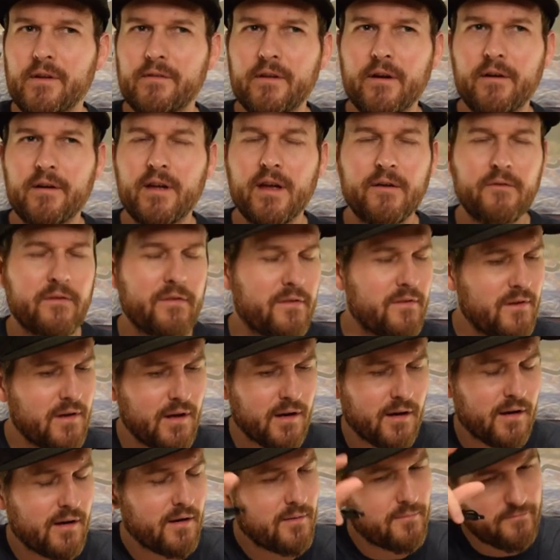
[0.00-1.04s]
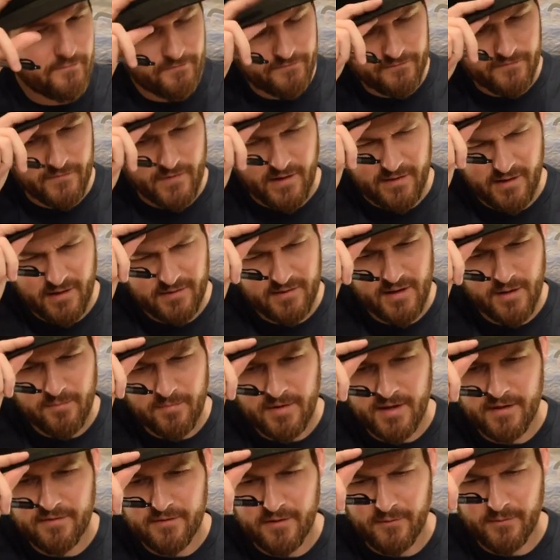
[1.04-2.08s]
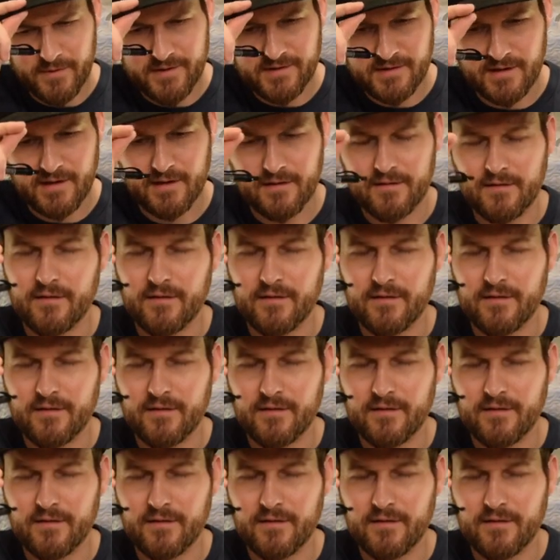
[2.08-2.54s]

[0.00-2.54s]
Now I can't even think. I think they peat their whiskey